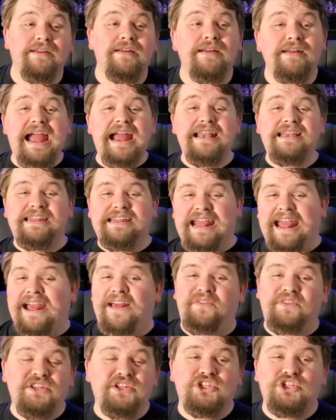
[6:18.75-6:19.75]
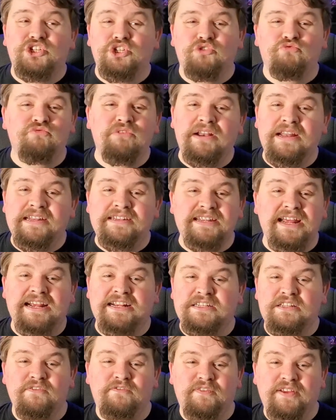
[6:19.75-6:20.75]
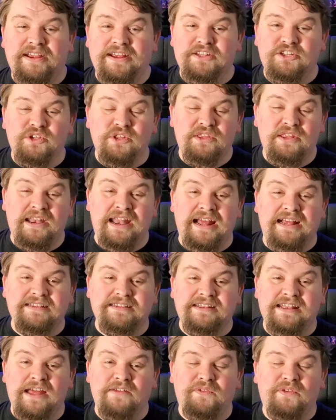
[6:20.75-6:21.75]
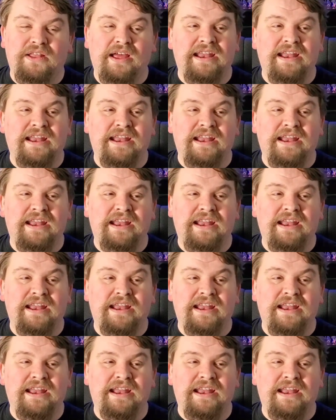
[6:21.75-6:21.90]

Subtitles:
And yeah, this just really takes the figure to the next level.